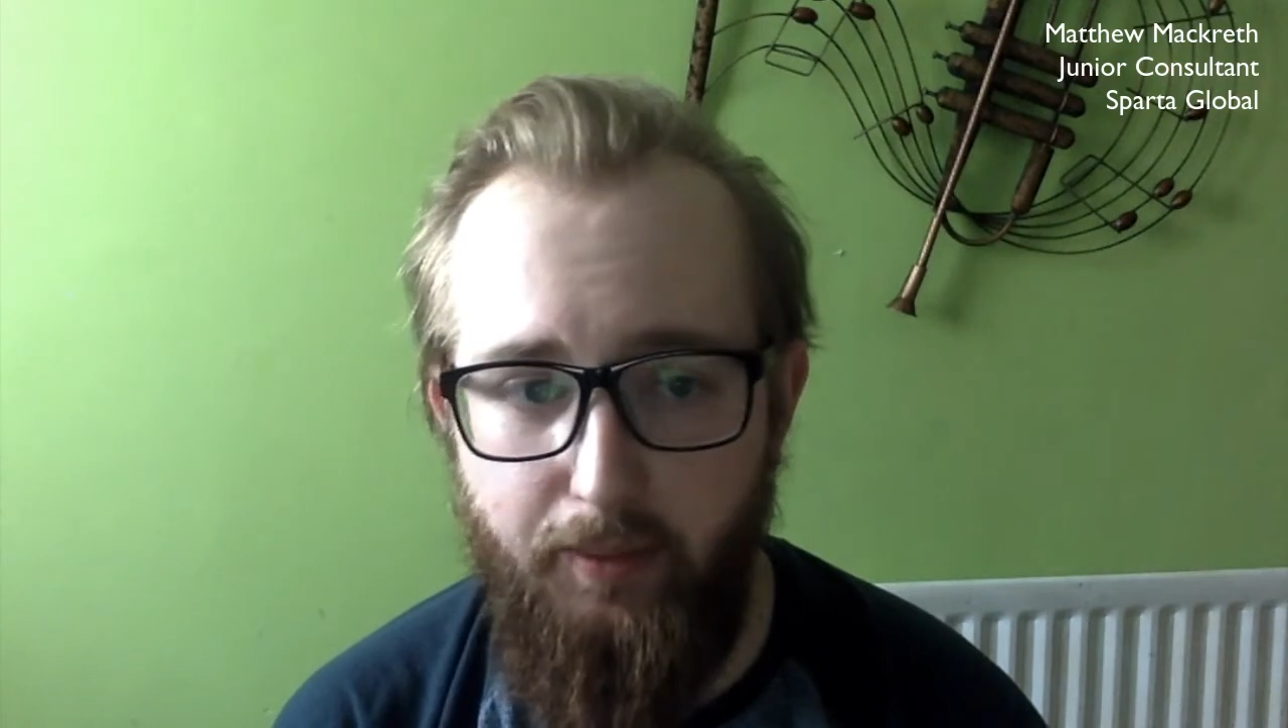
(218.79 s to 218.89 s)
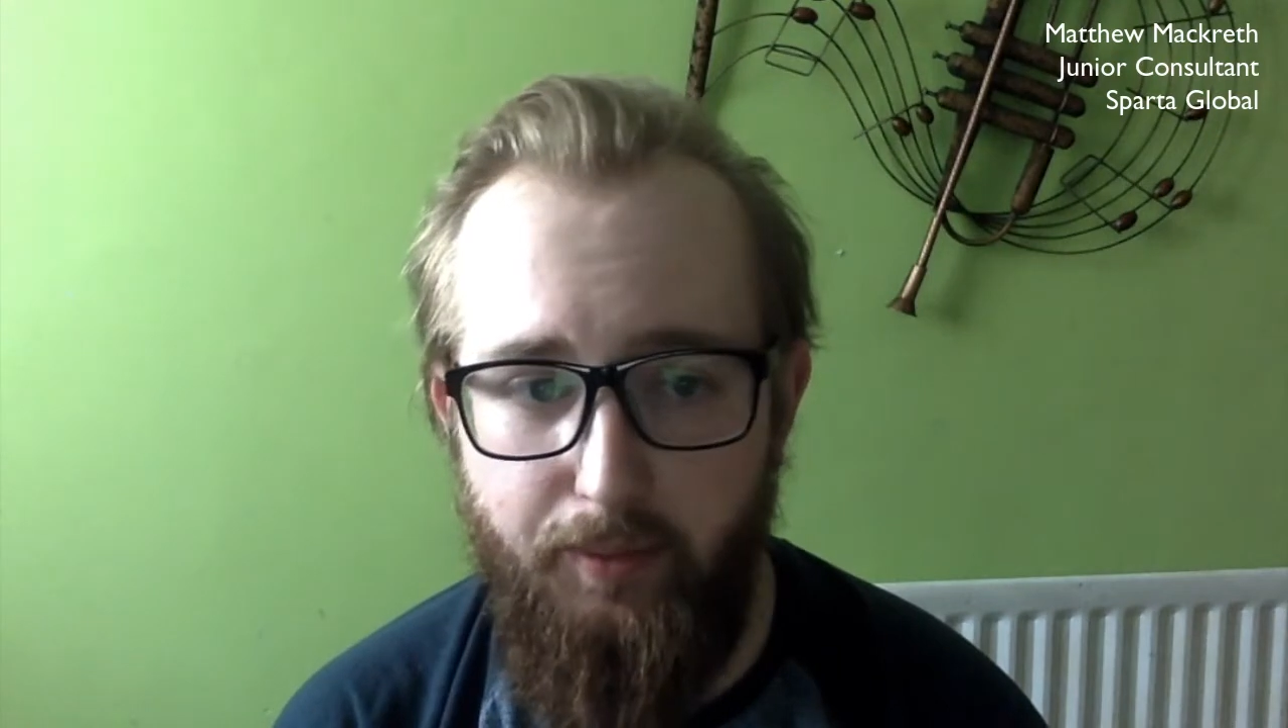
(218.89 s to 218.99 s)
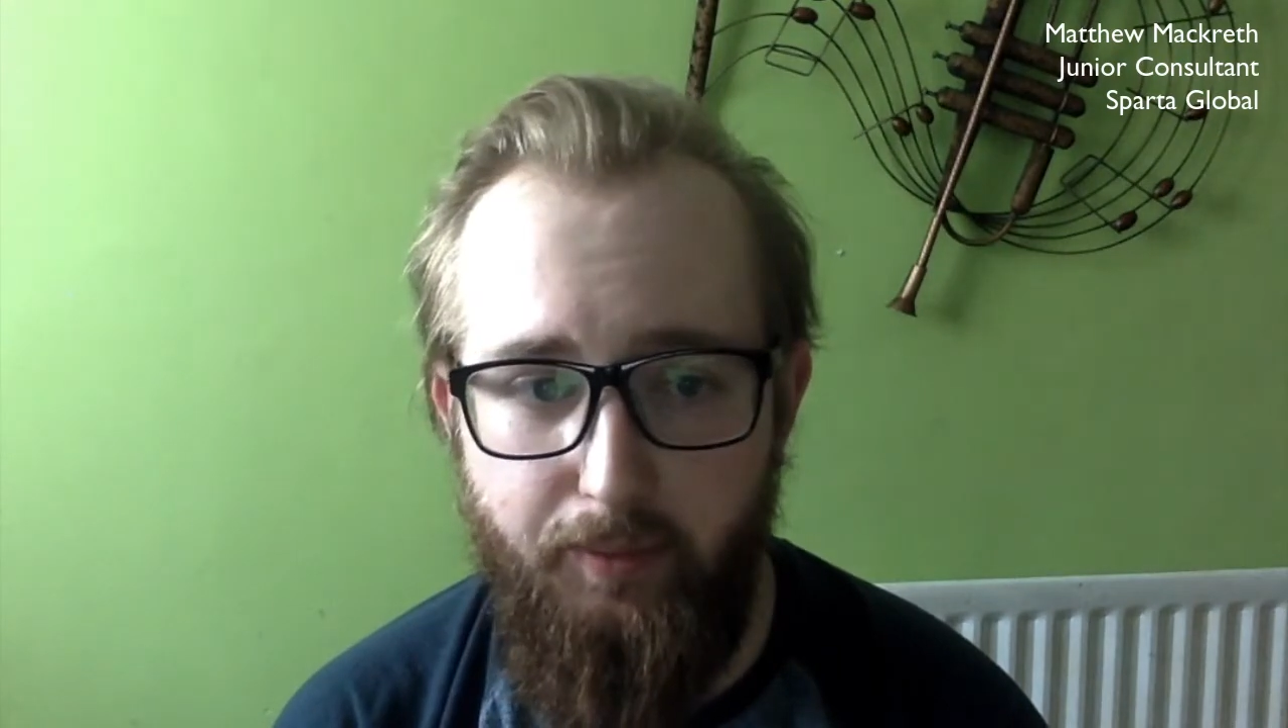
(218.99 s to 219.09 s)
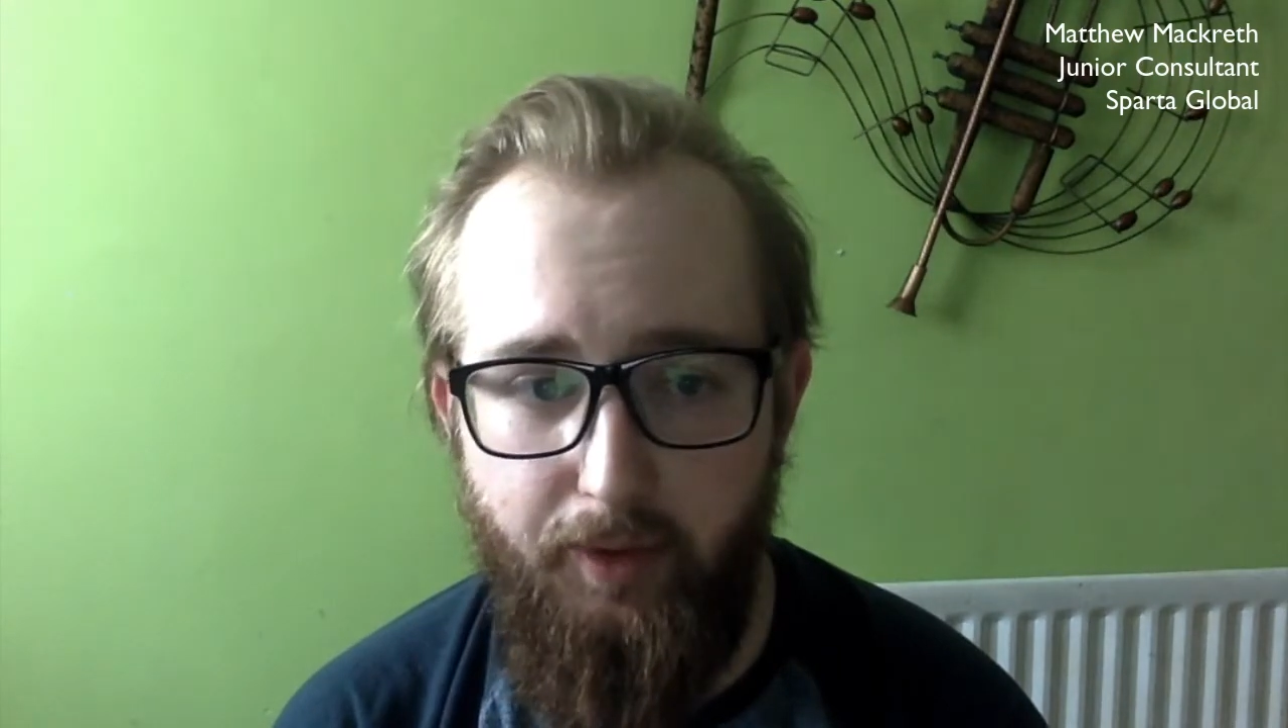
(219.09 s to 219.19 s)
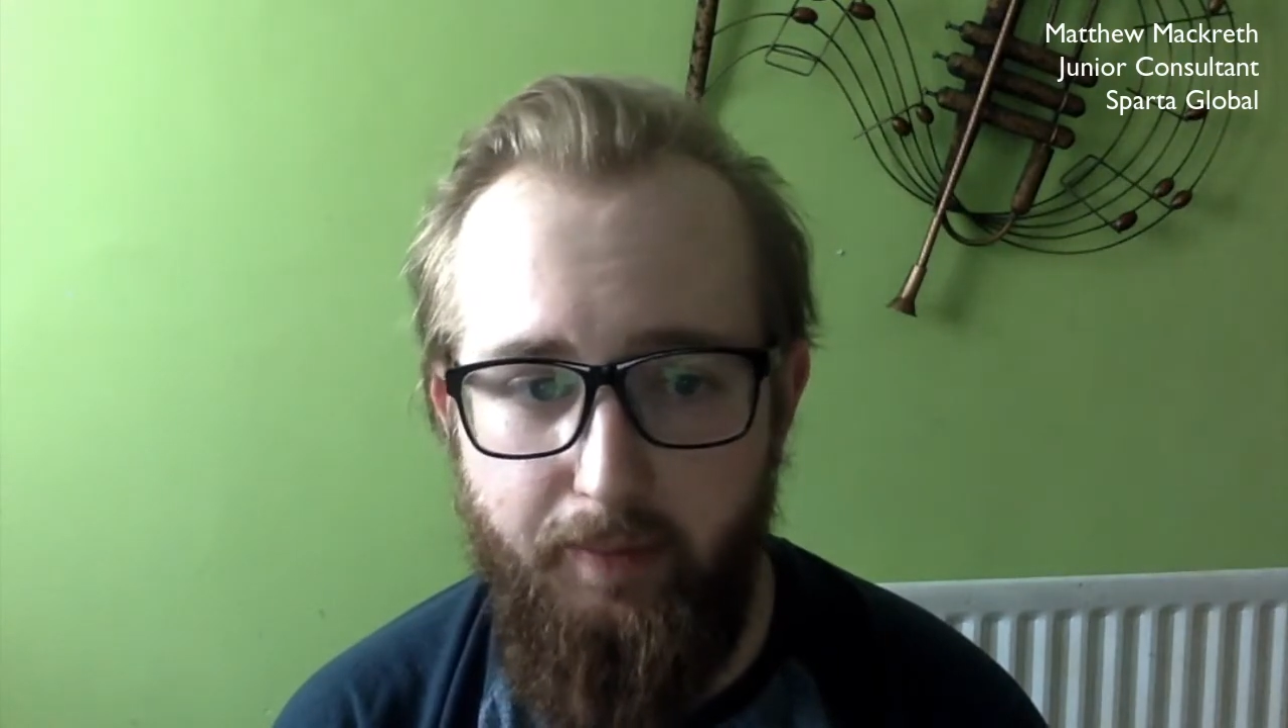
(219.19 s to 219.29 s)
I
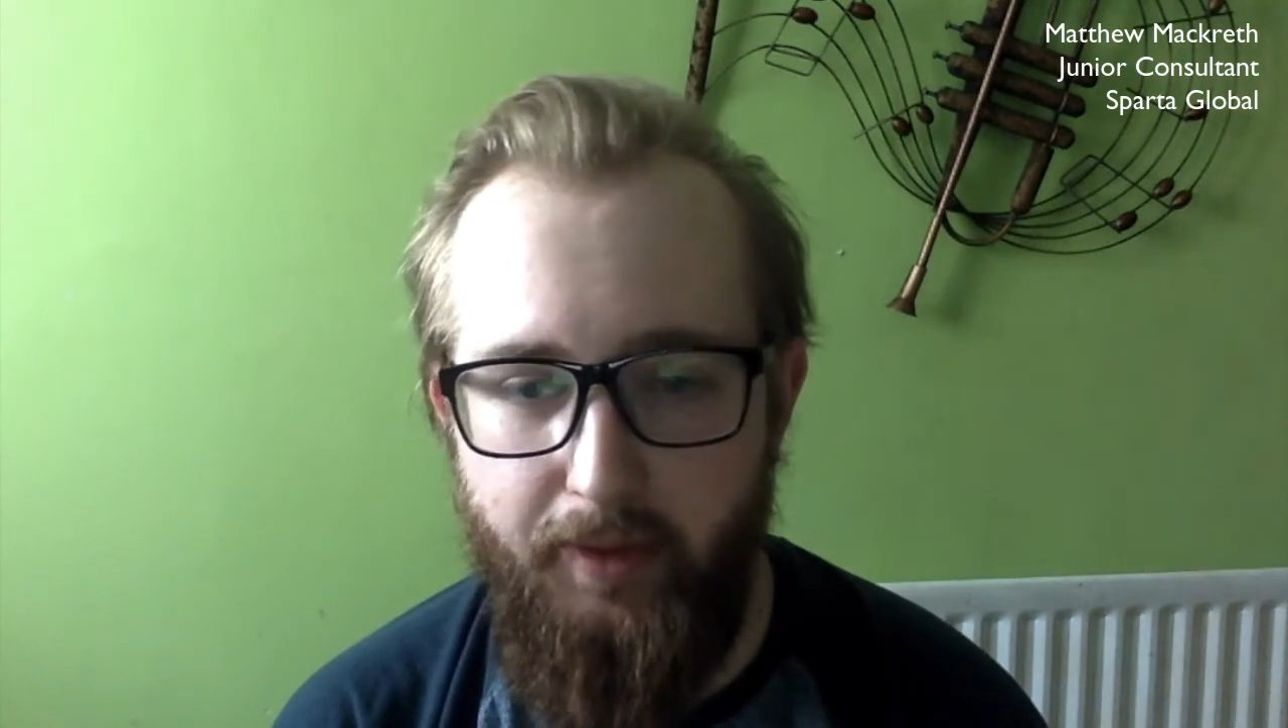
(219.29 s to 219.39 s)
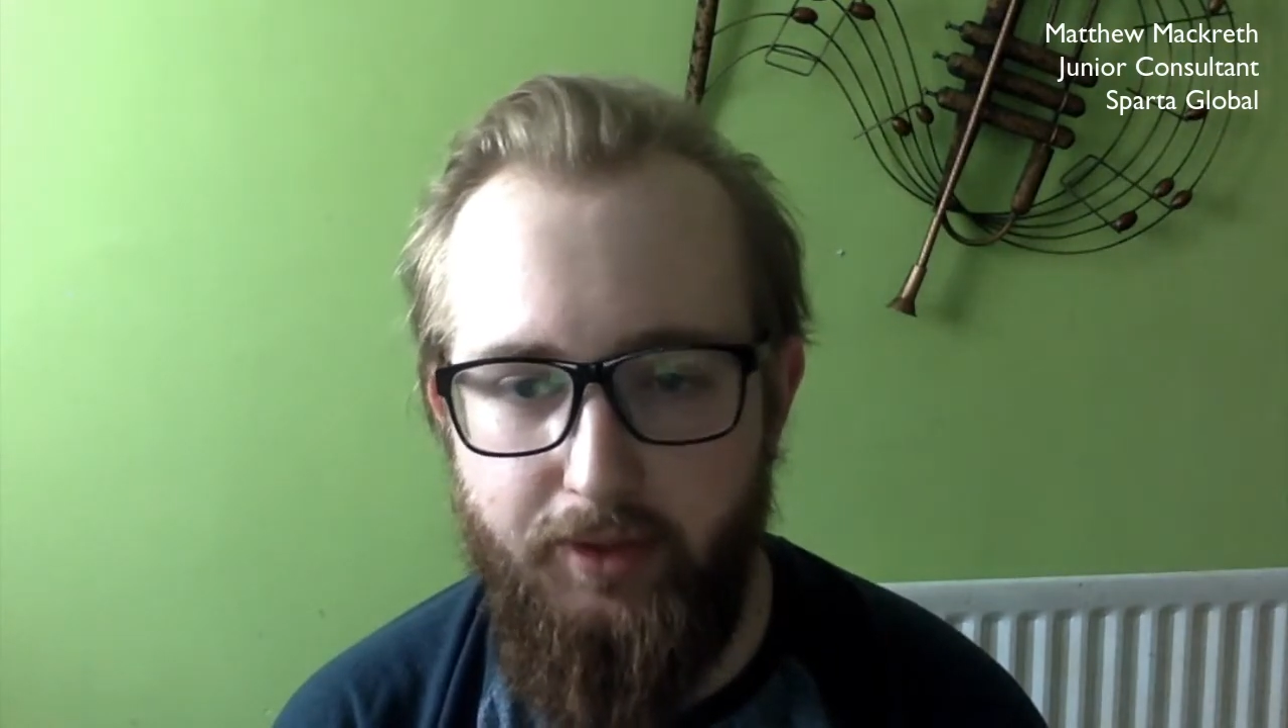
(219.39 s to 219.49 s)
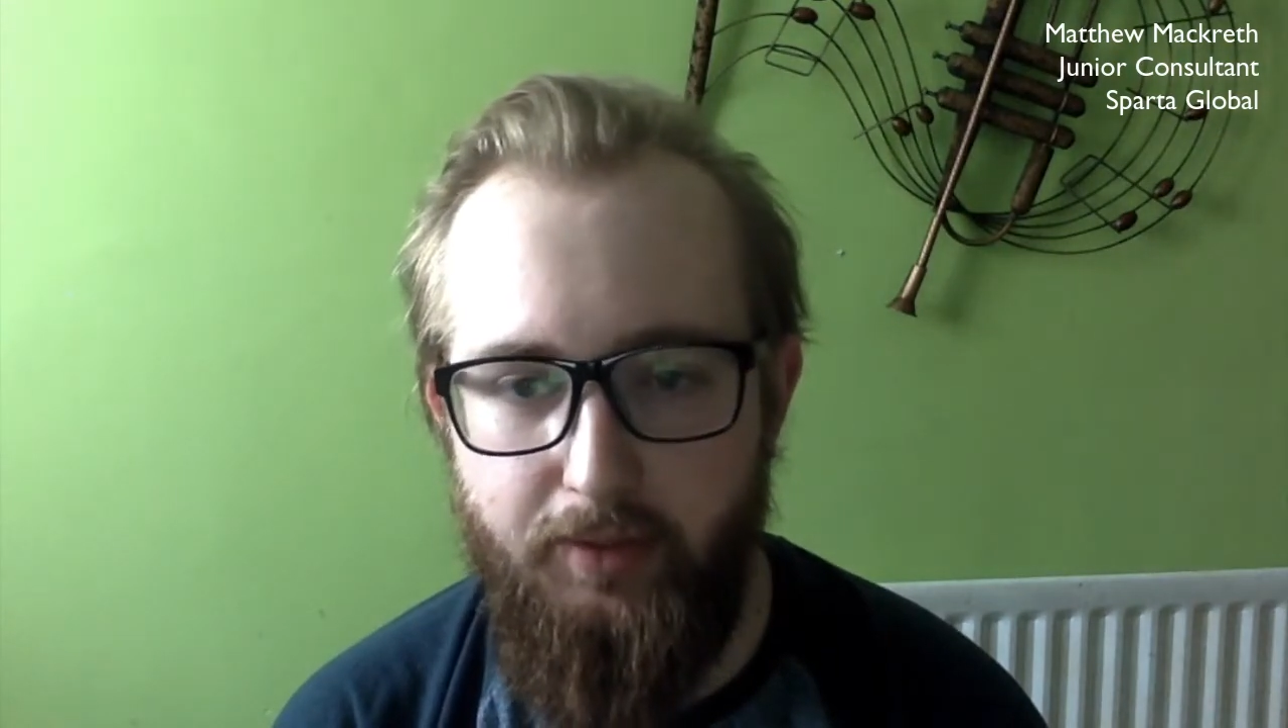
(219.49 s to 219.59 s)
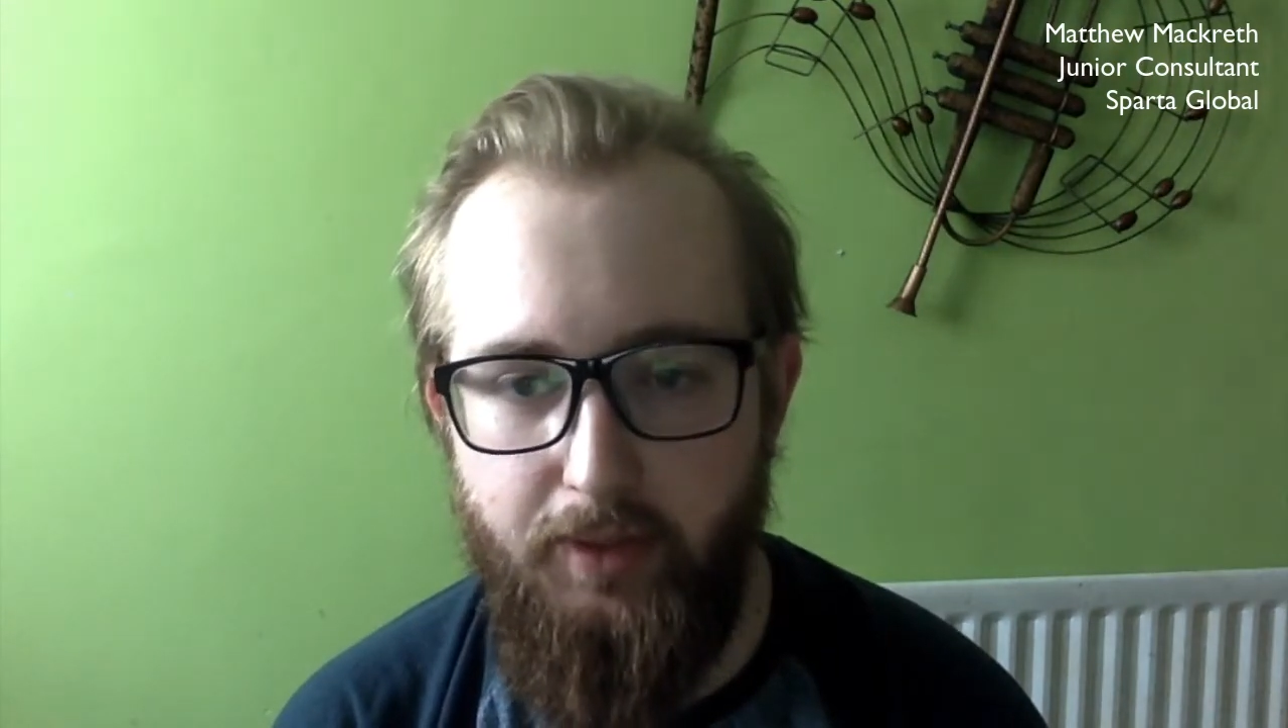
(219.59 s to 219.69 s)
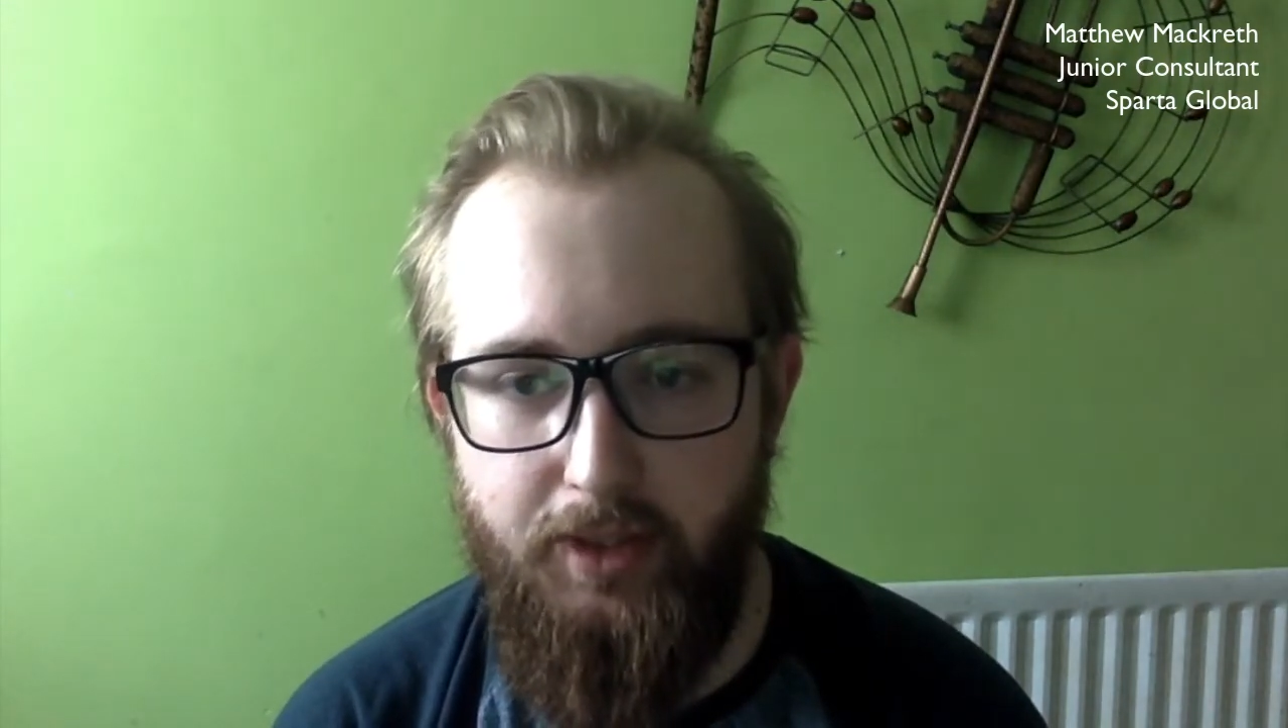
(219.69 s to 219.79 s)
wouldn't worry about
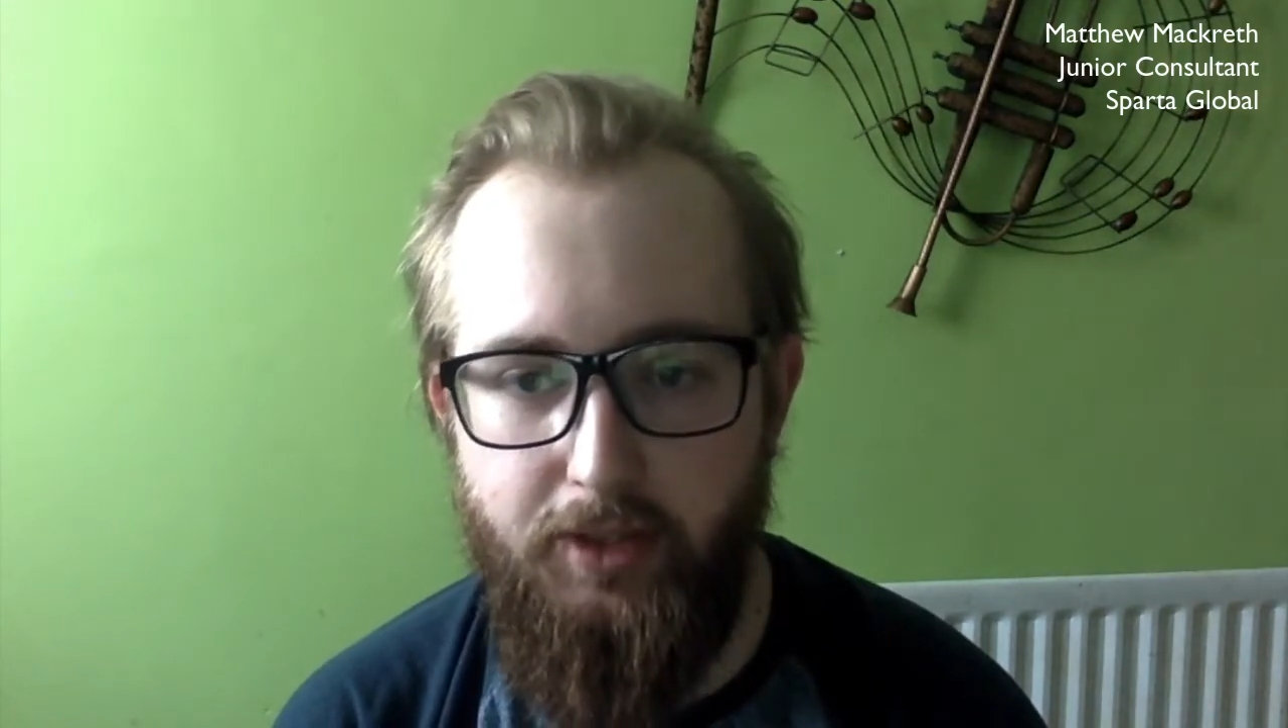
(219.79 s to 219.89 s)
too much.